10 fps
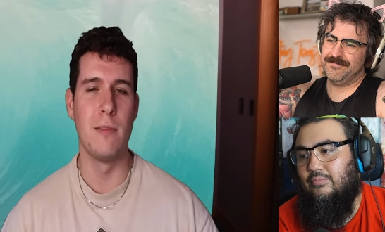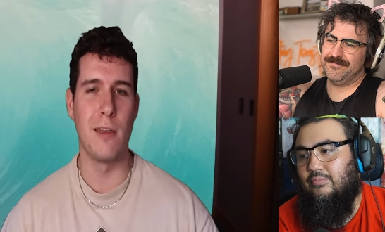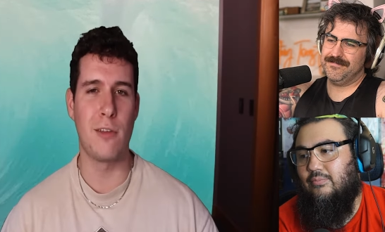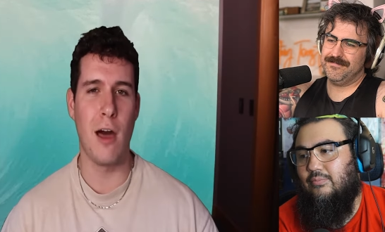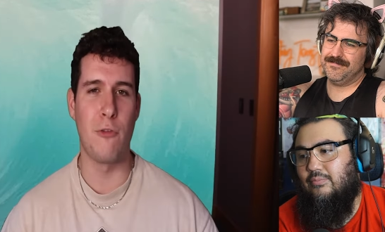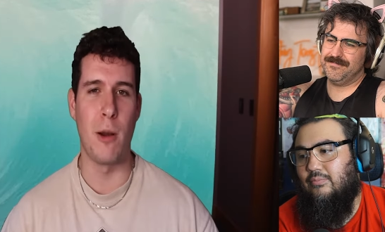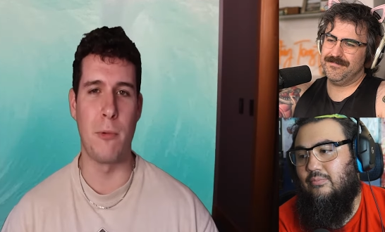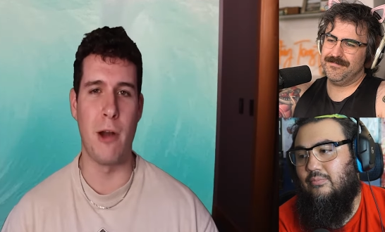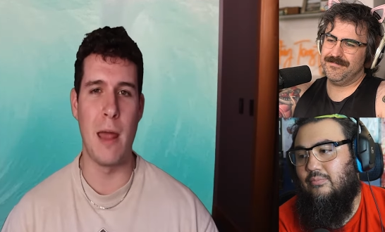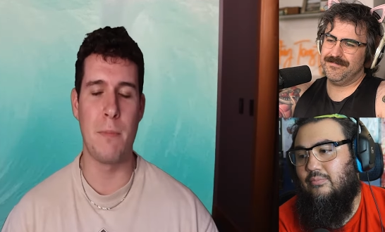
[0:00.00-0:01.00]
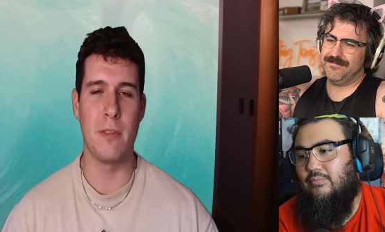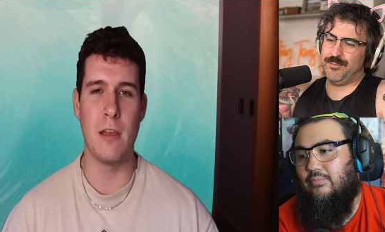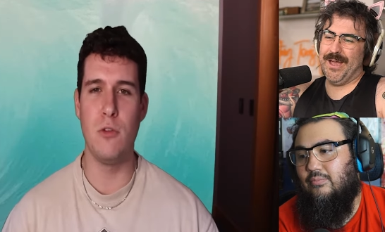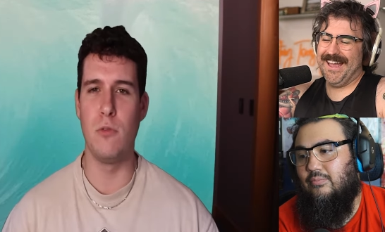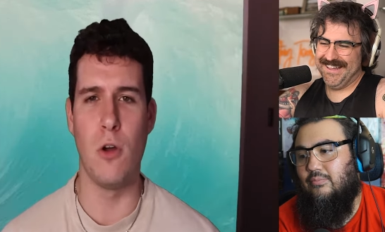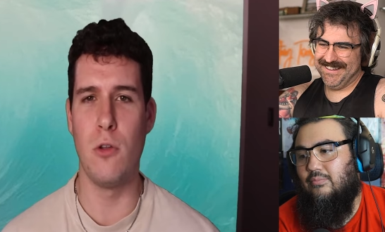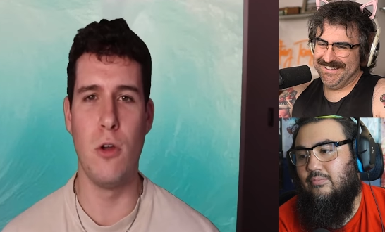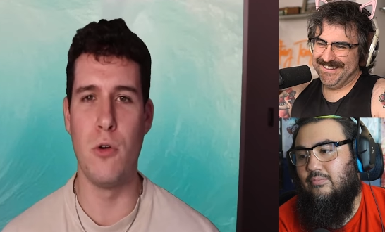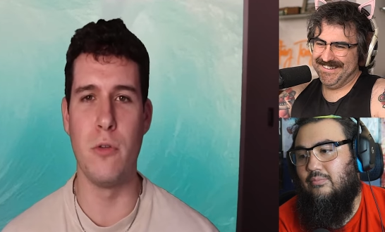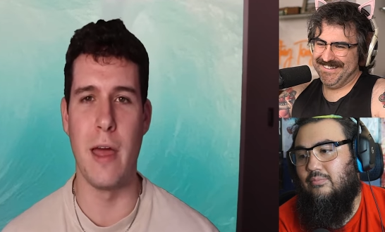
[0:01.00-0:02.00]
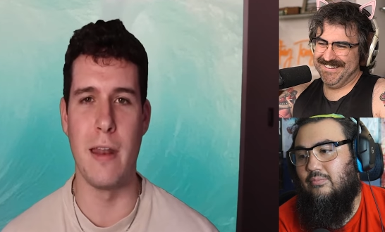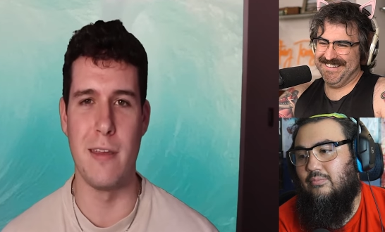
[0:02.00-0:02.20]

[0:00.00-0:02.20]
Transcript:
Speaker 1: Nice cover-up, Grant. Pretend you don't know who that